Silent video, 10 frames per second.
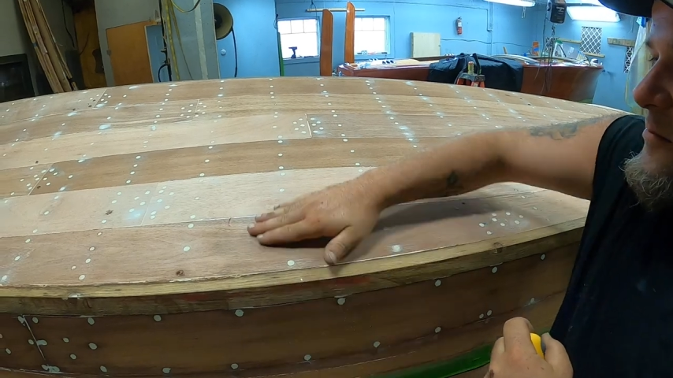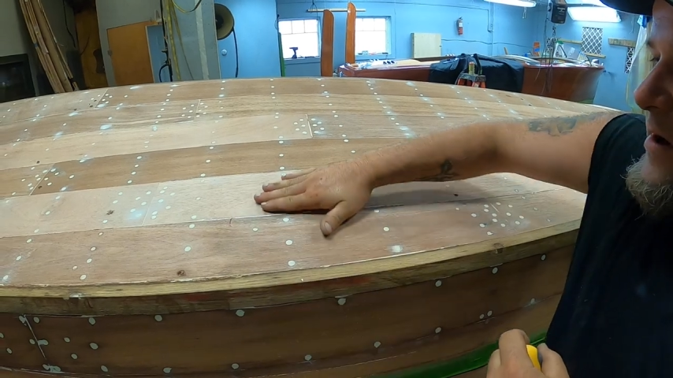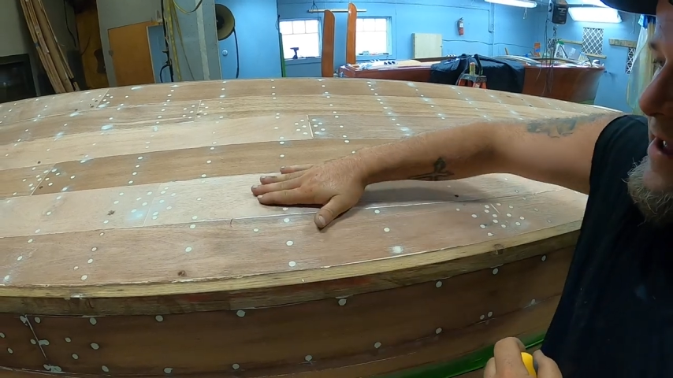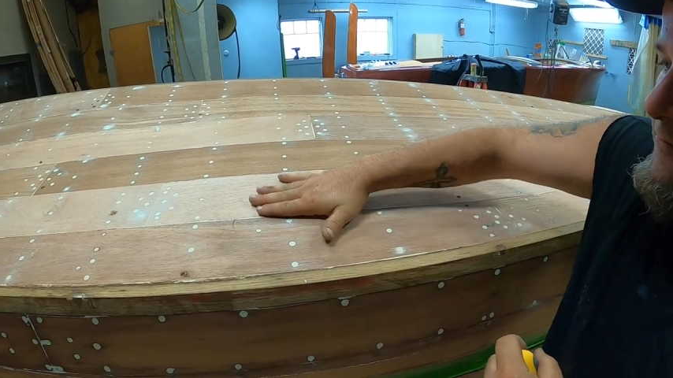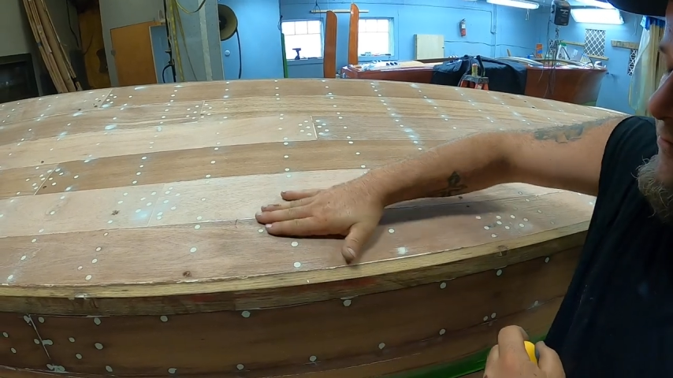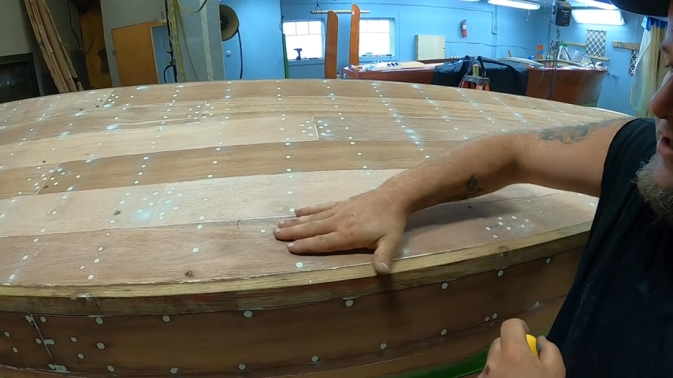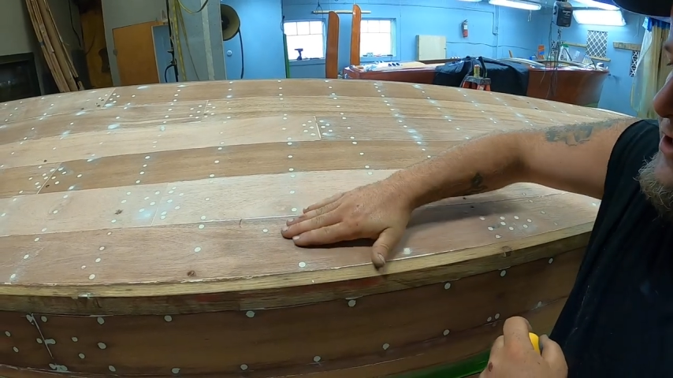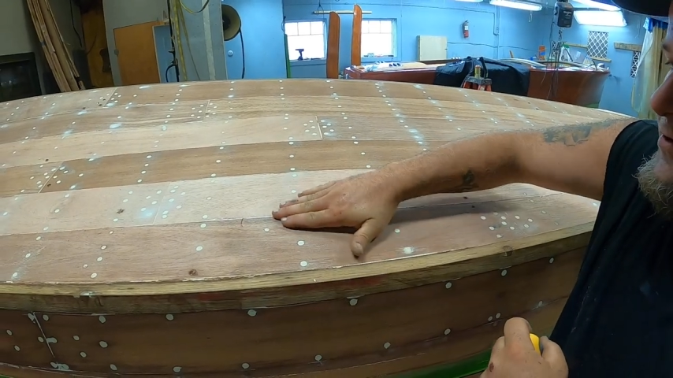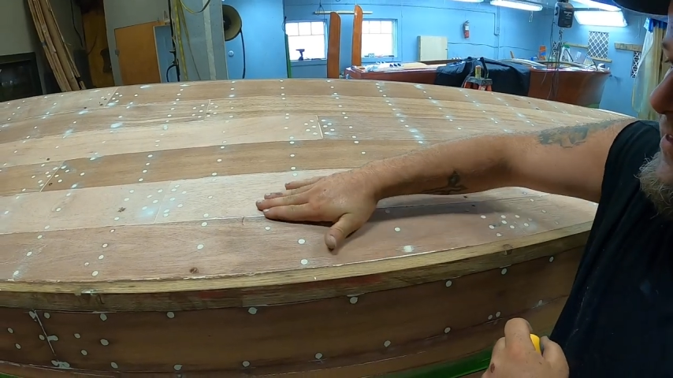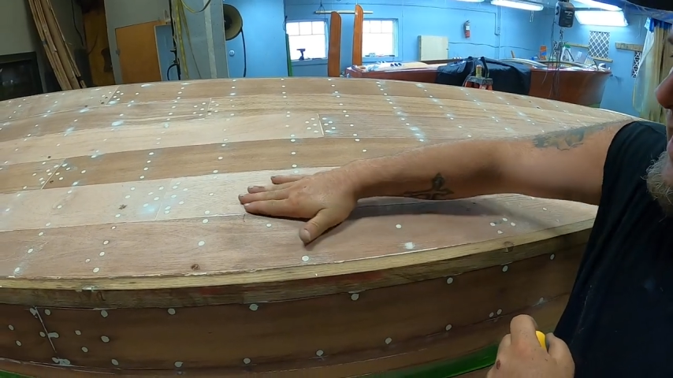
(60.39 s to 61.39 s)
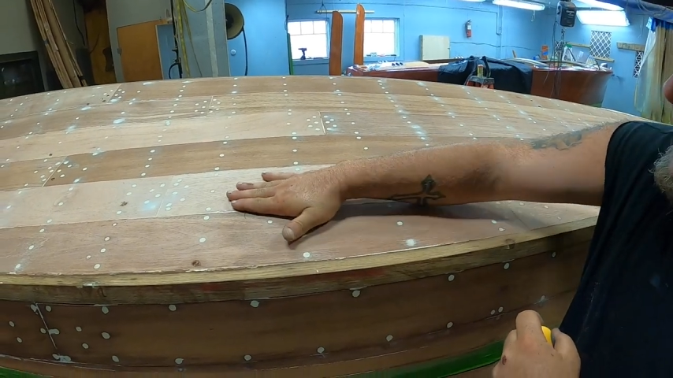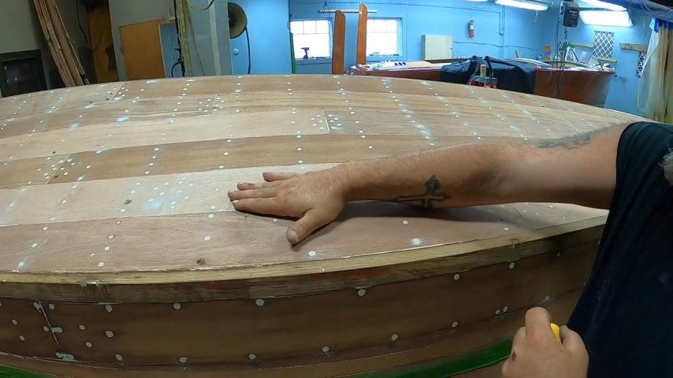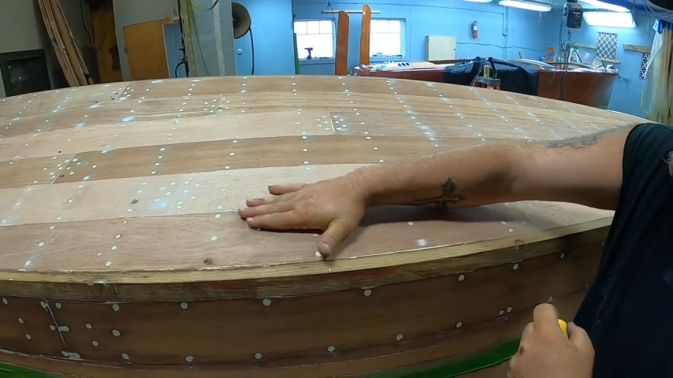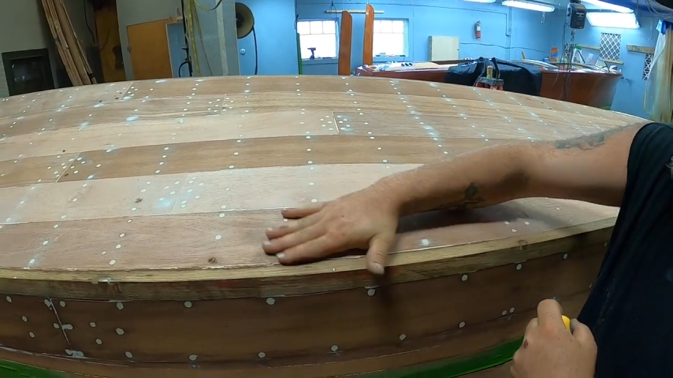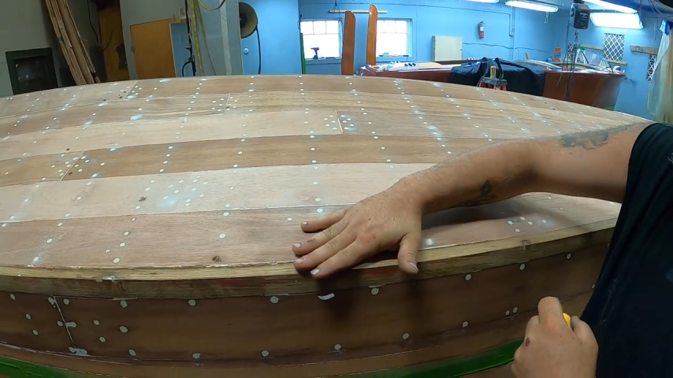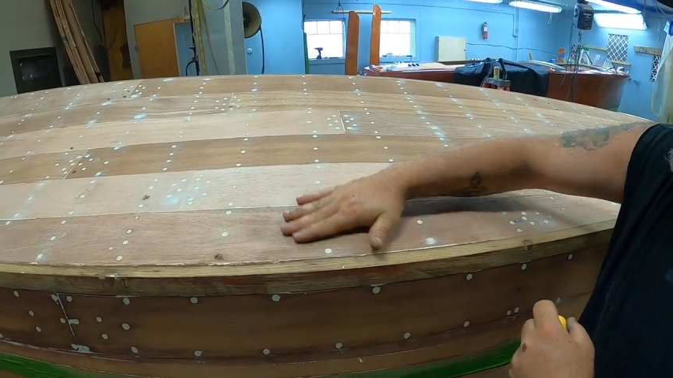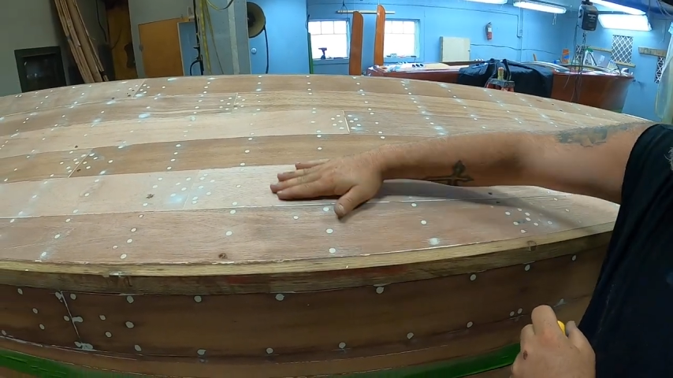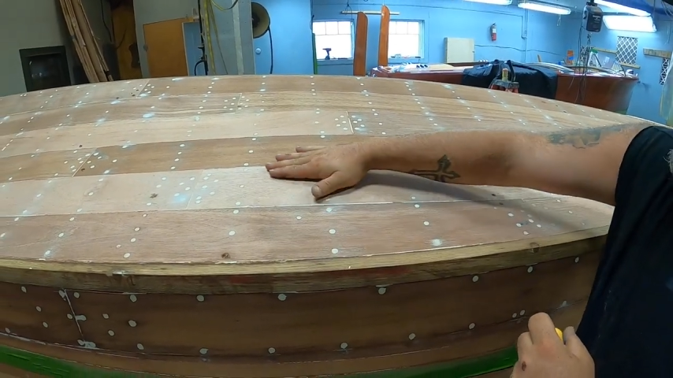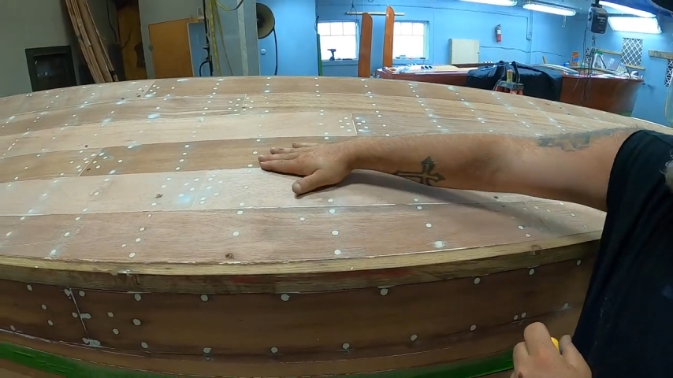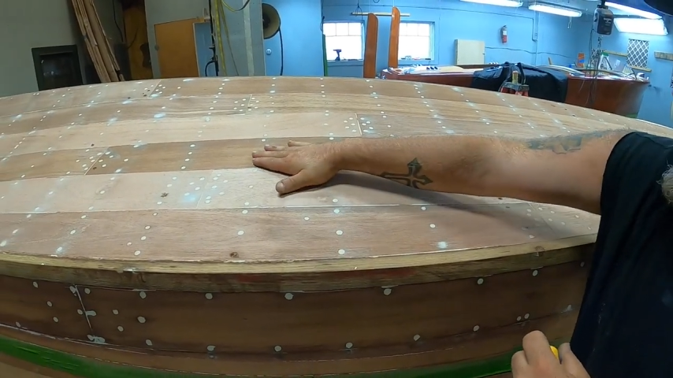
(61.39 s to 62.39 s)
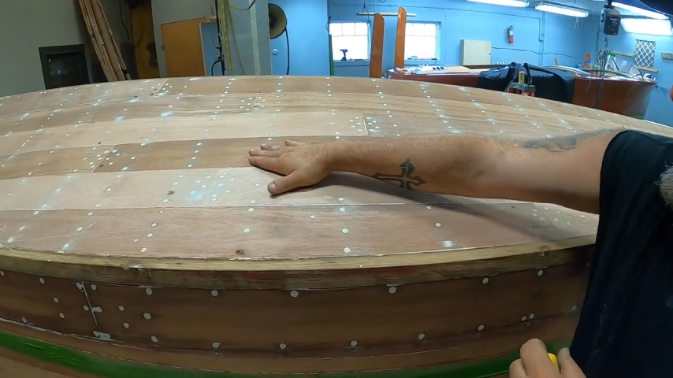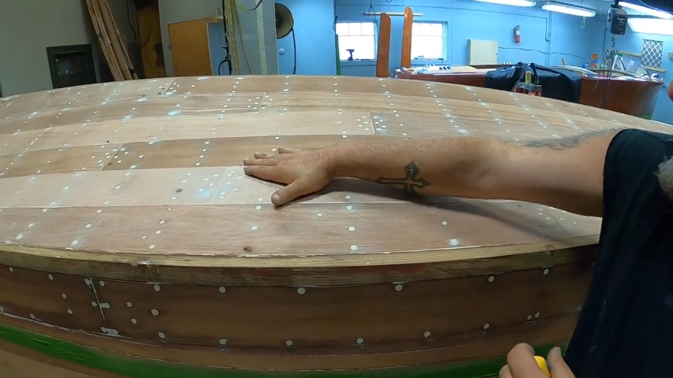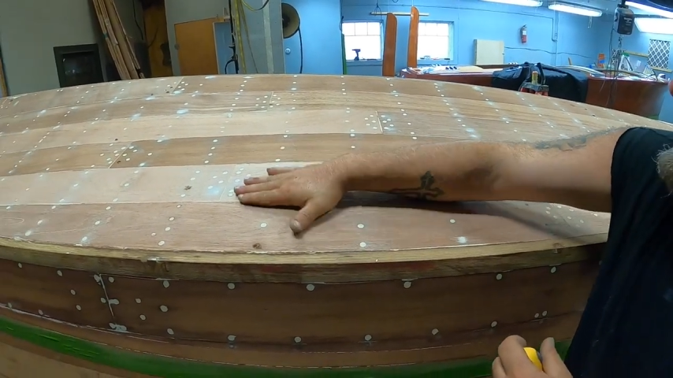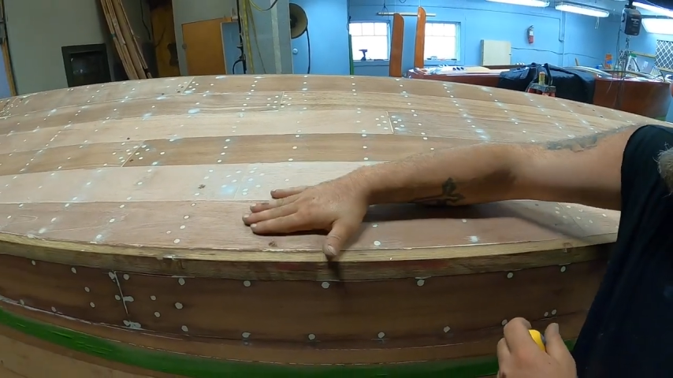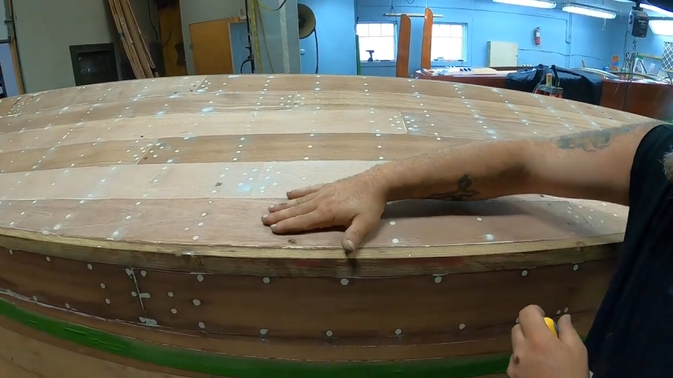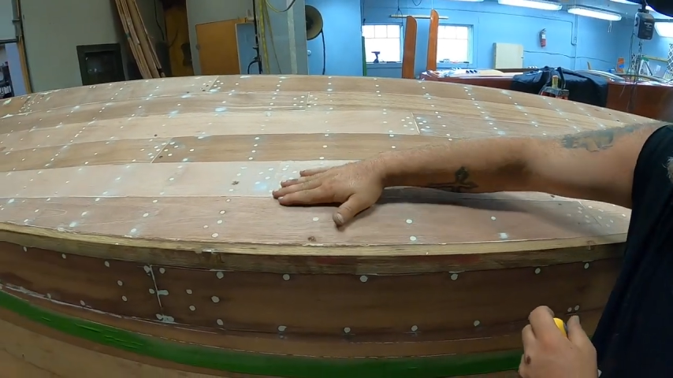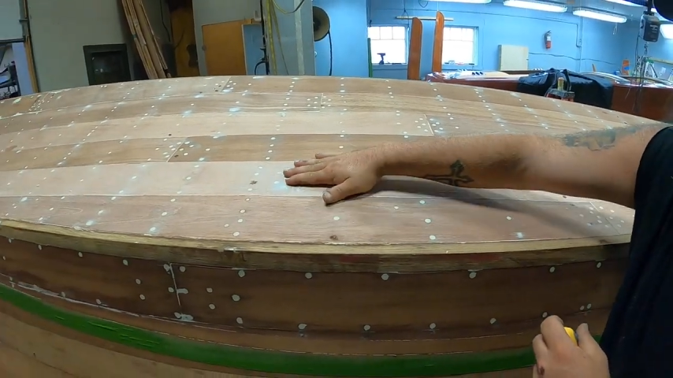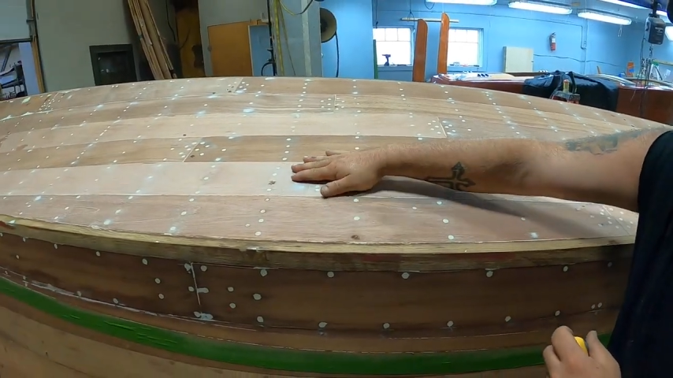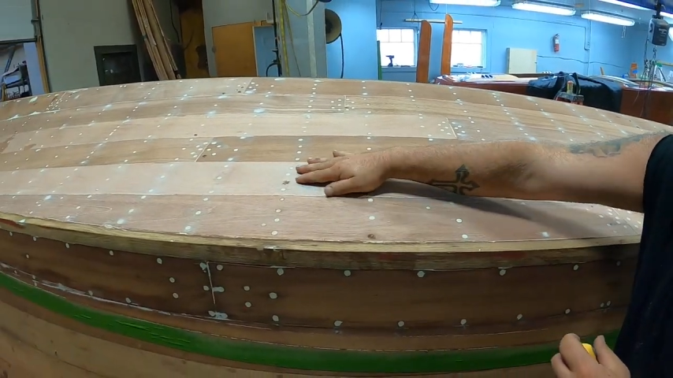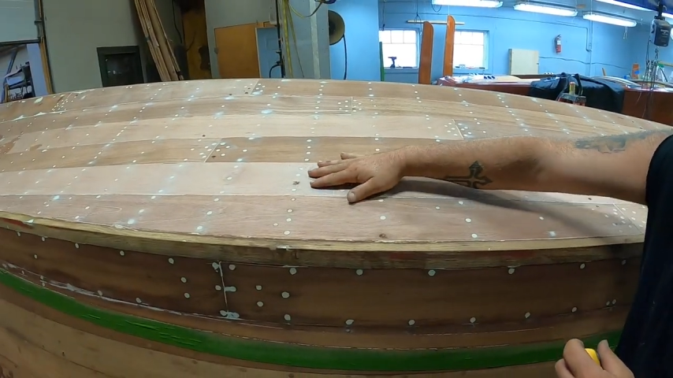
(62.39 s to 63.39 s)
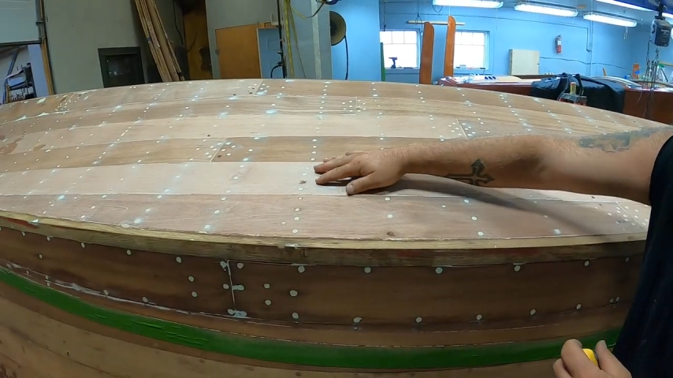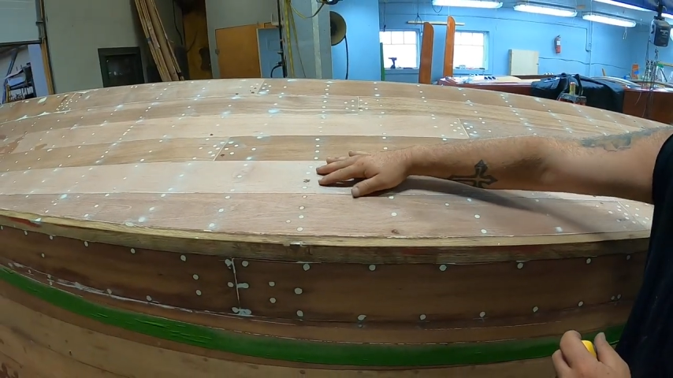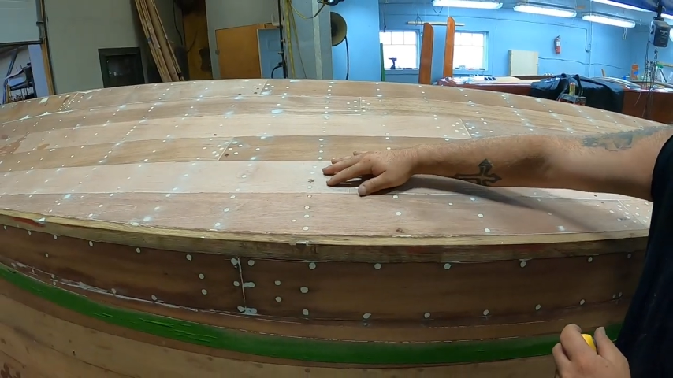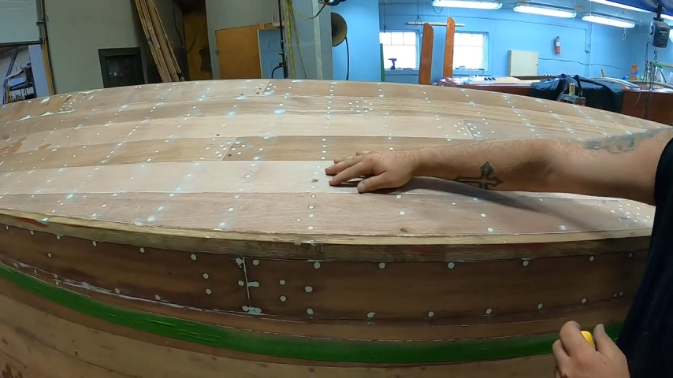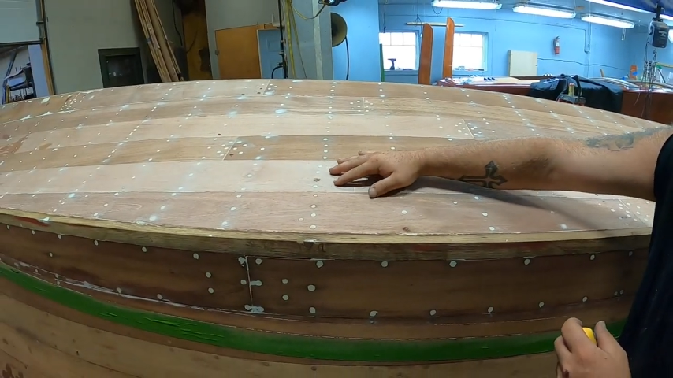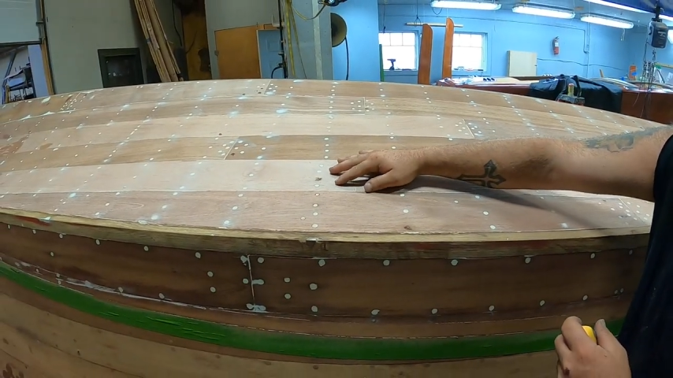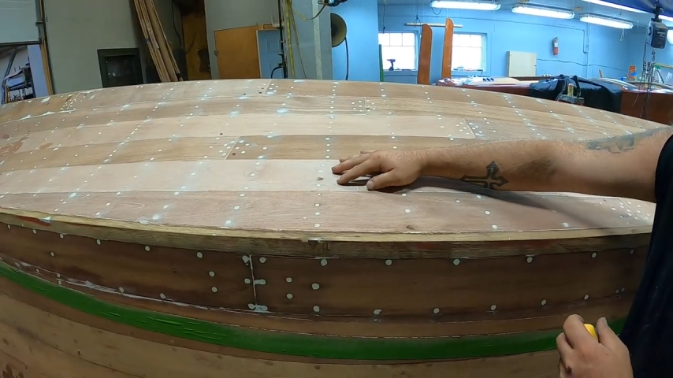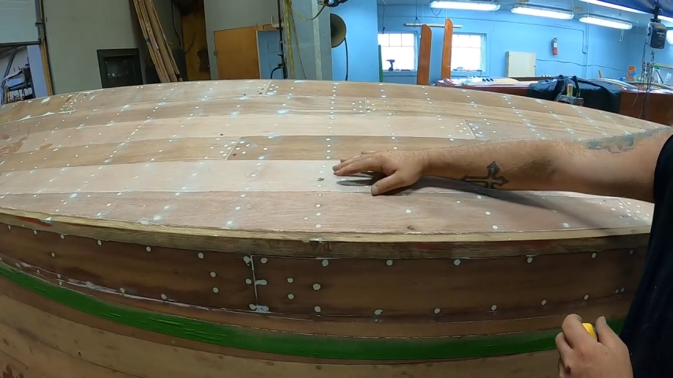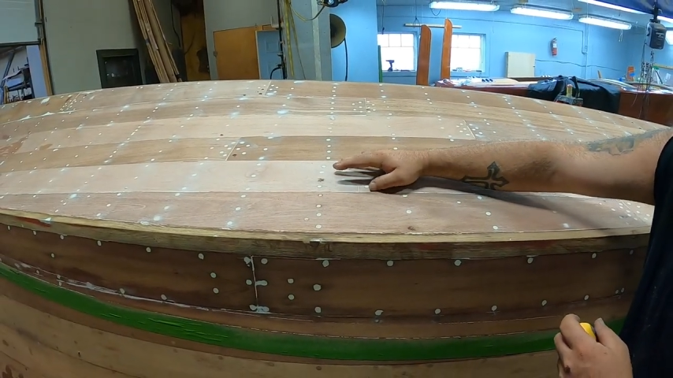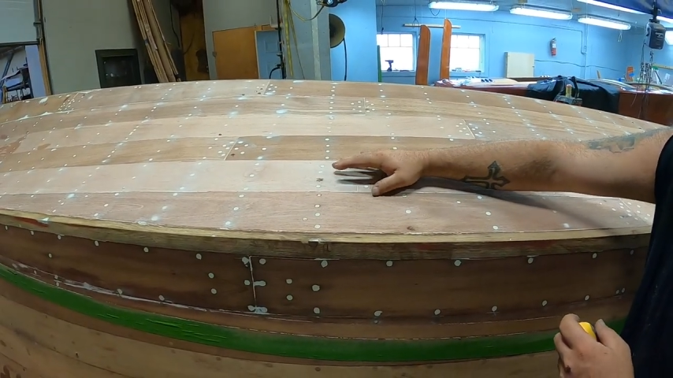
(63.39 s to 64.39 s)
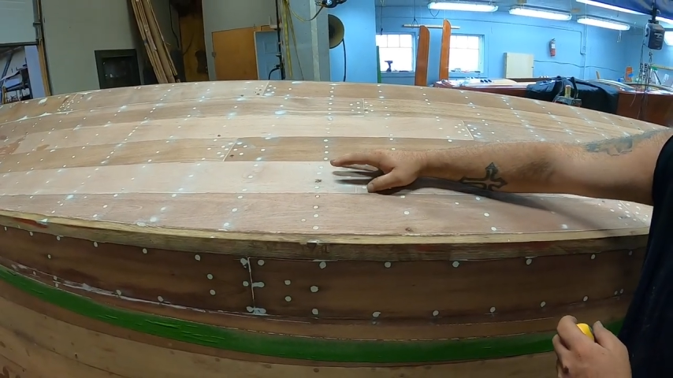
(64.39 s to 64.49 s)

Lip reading: Nobody's mouth can be seen.